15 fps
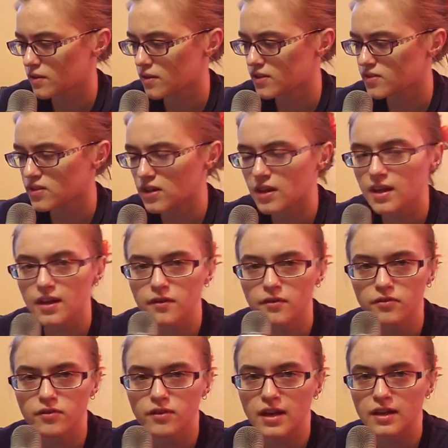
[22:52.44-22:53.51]
the CDF
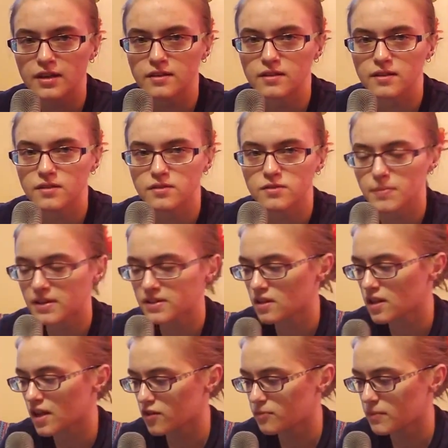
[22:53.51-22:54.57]
spends
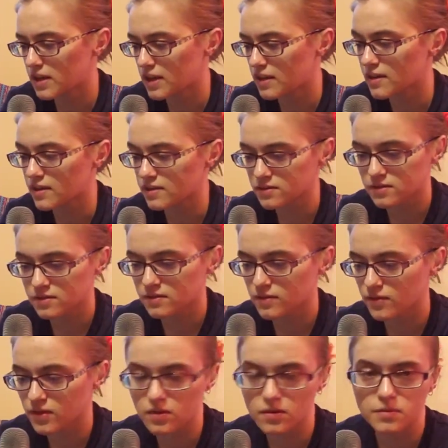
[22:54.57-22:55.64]
a lot of money, as
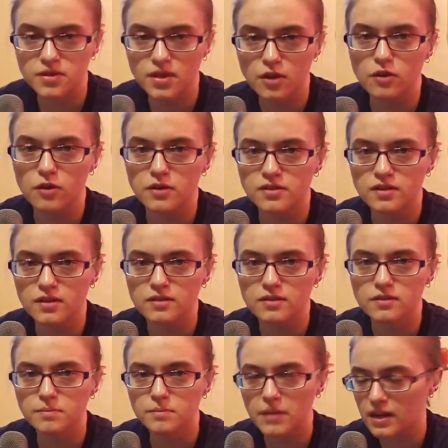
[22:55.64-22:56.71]
the secretary
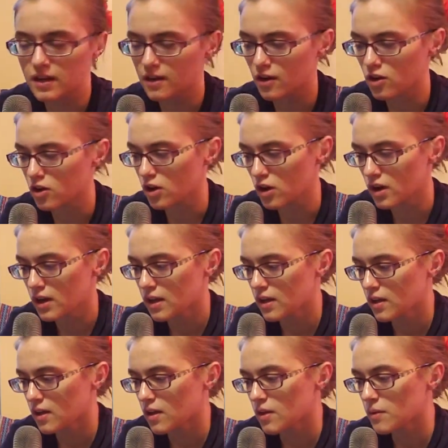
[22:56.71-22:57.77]
says, paying her,
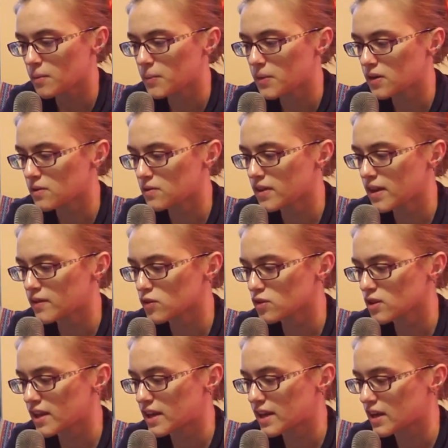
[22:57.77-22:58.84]
but
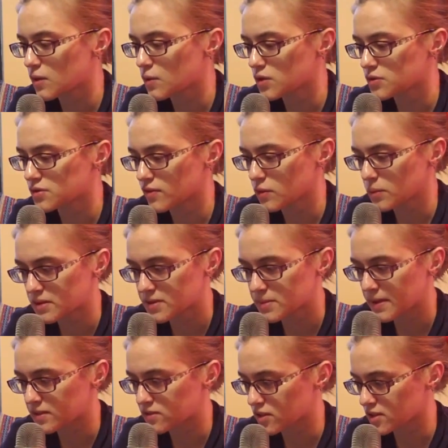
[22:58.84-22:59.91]
never letting anyone who's ever been to
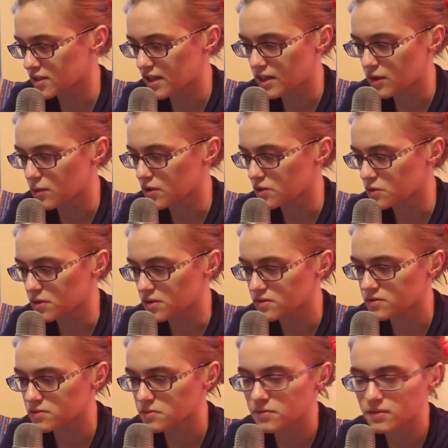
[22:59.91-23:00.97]
space talk to anyone who
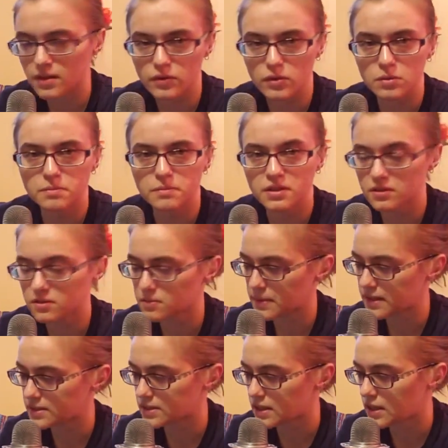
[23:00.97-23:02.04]
has never been to
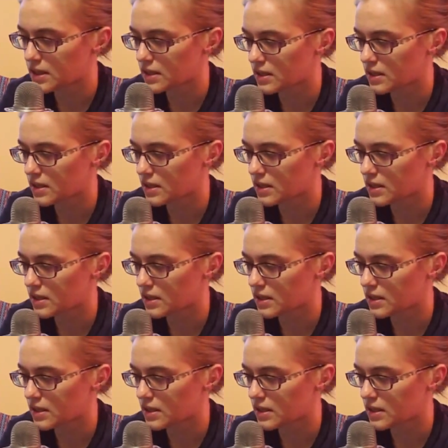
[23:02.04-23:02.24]
space.